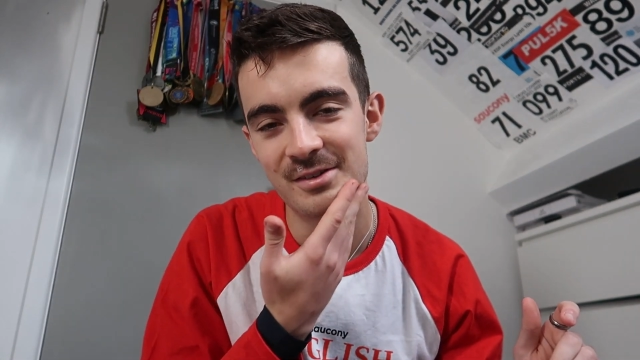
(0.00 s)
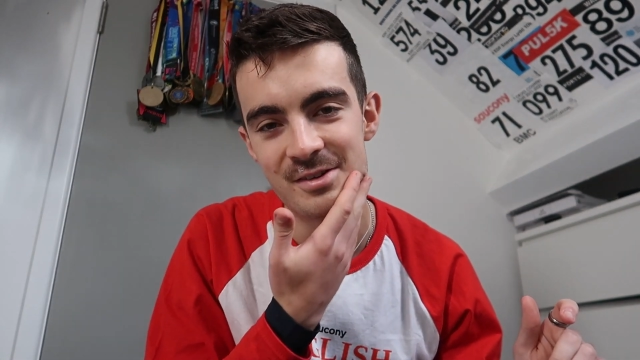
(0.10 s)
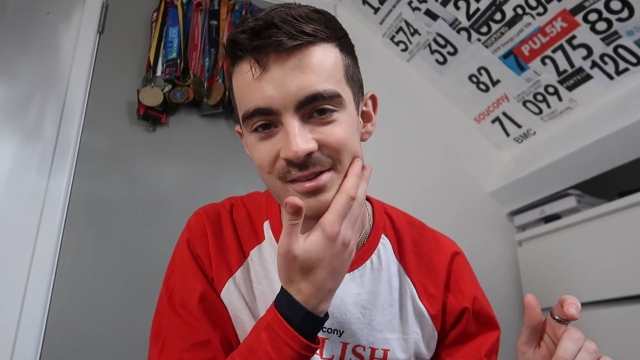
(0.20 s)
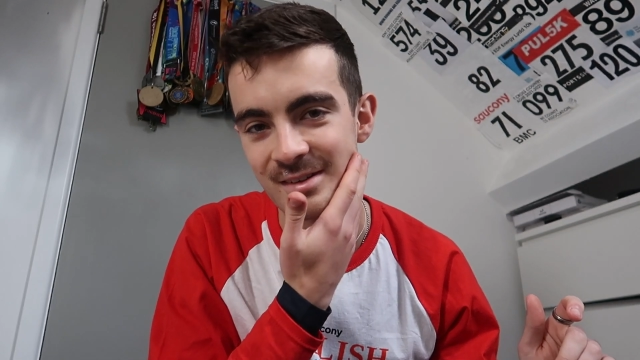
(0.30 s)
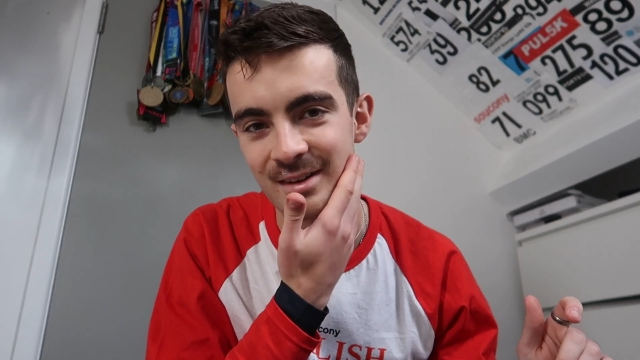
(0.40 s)

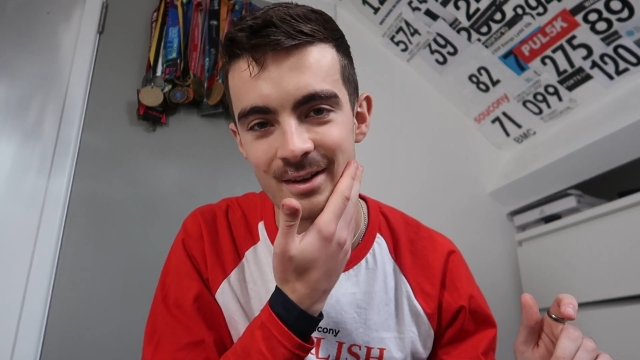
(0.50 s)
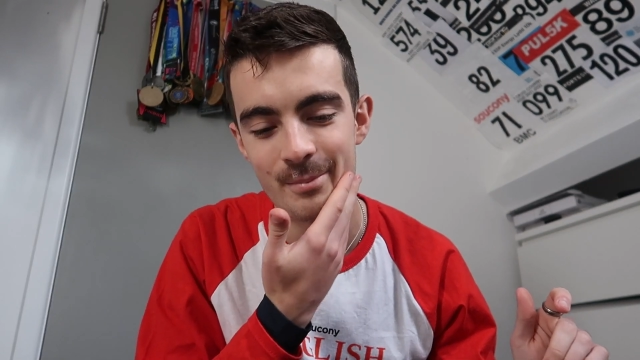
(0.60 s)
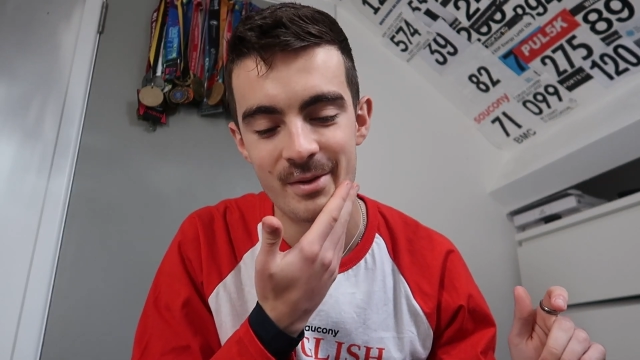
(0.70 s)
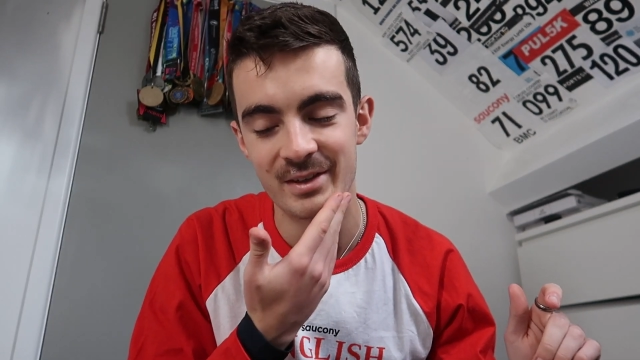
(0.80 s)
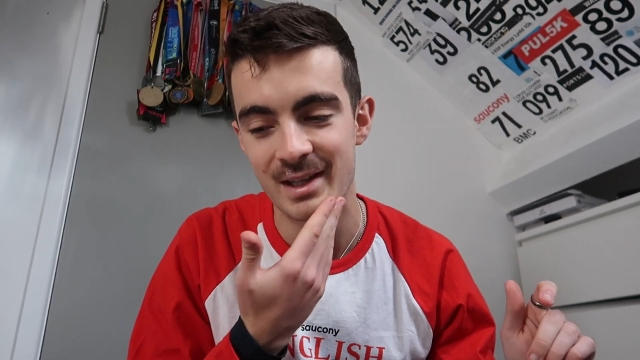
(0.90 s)
just like a
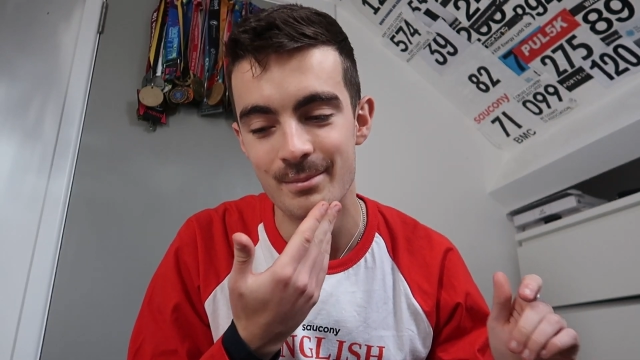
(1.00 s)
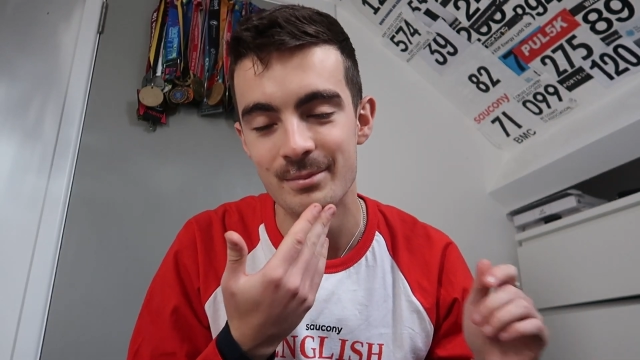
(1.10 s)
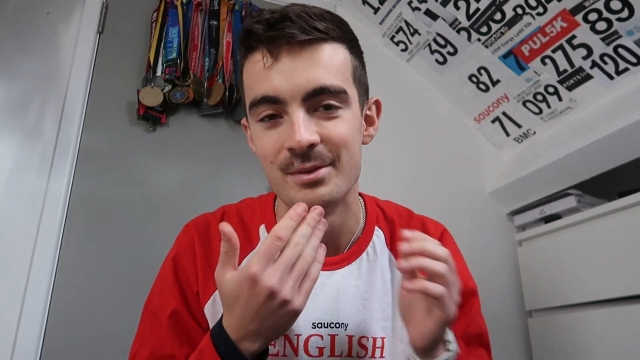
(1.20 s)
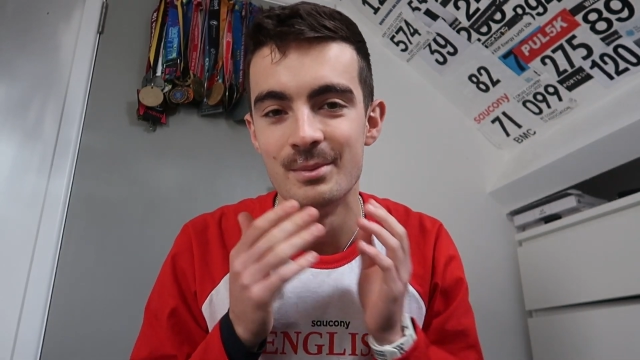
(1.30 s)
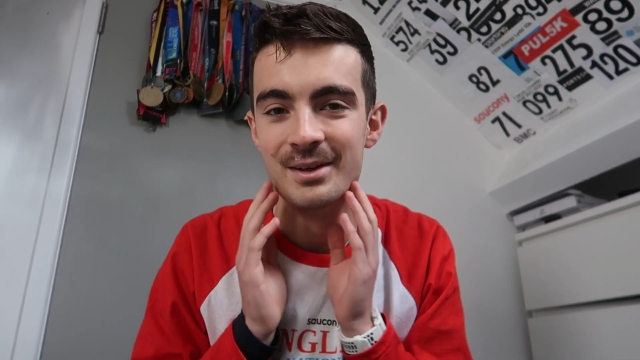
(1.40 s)
bit of a
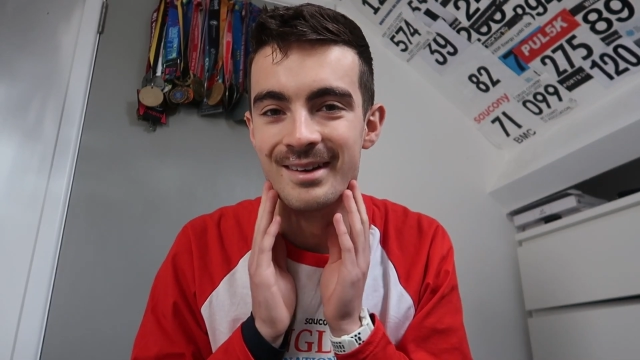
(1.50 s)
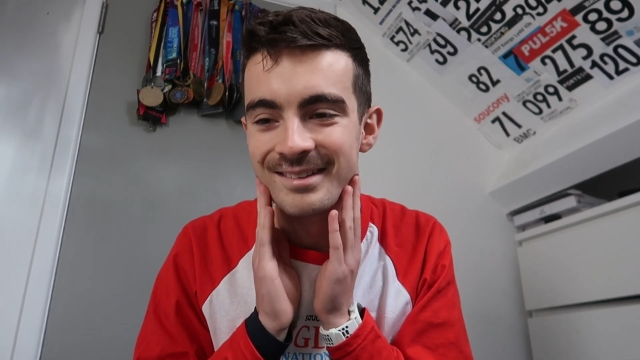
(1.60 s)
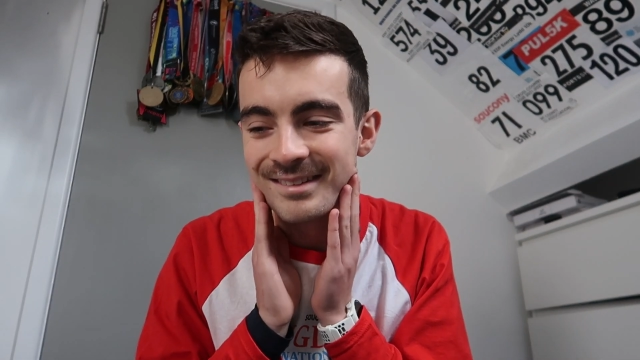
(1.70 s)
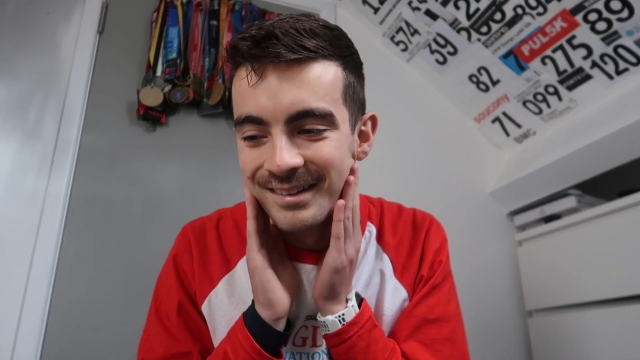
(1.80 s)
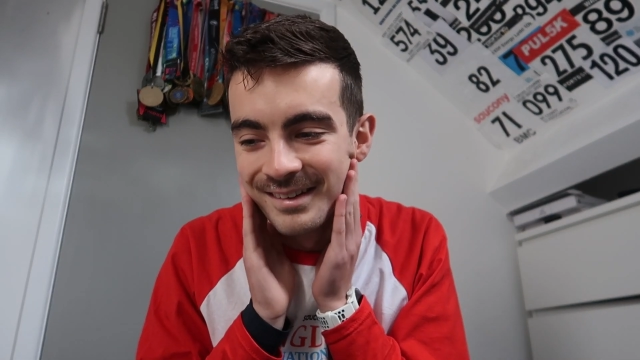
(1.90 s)
gimp to be
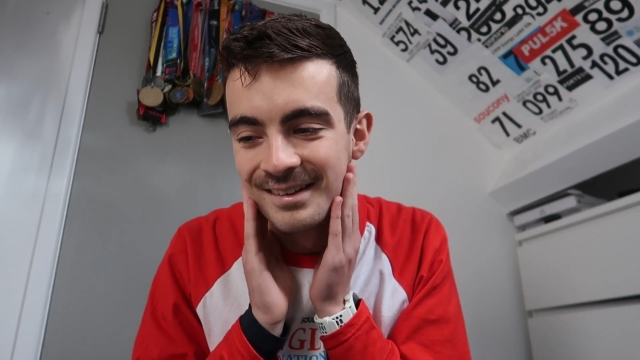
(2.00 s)
honest.